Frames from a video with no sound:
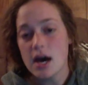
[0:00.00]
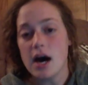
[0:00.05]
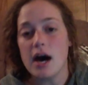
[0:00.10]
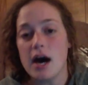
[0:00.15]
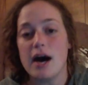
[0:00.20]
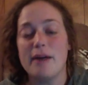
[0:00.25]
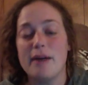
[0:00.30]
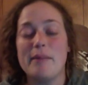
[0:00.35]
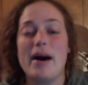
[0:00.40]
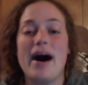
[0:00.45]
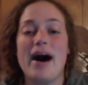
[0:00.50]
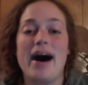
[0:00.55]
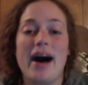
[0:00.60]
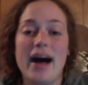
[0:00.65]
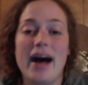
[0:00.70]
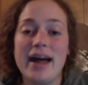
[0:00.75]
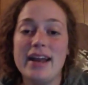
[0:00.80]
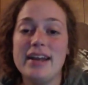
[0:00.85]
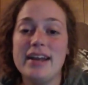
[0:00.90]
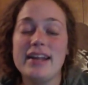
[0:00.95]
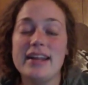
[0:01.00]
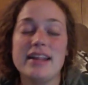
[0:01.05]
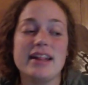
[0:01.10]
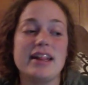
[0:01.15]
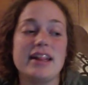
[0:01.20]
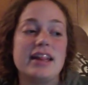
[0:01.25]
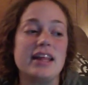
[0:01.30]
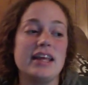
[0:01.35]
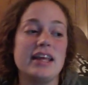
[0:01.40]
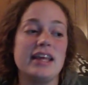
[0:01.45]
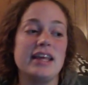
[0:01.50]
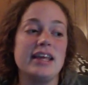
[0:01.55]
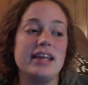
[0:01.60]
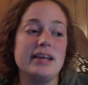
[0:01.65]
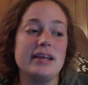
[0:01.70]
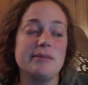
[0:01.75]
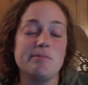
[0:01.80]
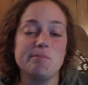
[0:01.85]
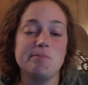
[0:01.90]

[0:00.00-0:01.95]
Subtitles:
On the